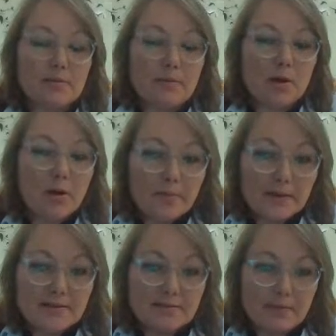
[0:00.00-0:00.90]
So we were
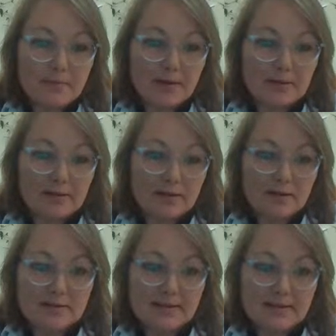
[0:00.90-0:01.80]
hoping to map out the
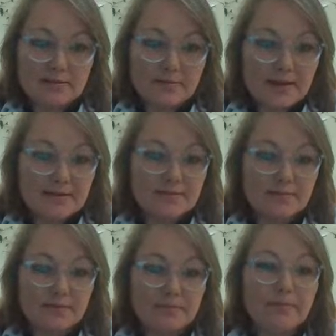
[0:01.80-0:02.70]
last glacial
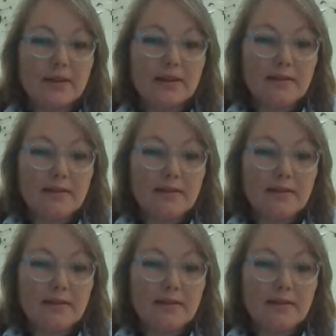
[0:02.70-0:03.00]
maximum